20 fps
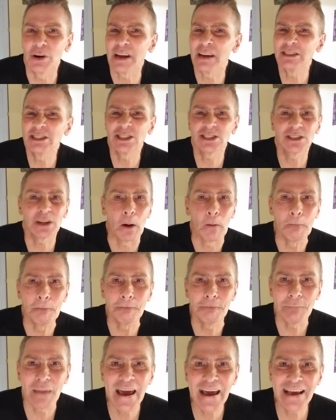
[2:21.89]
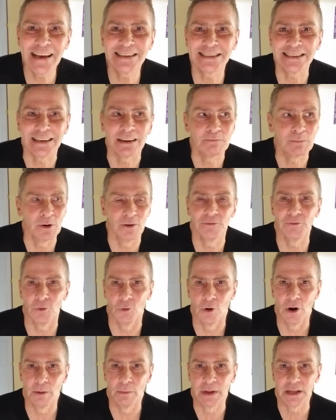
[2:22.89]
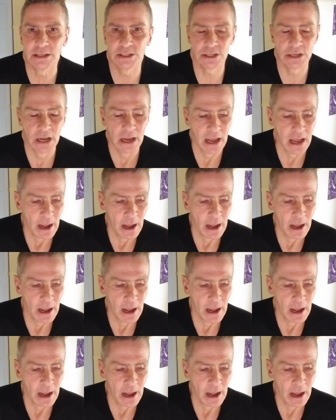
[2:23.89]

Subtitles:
He just amazing performance.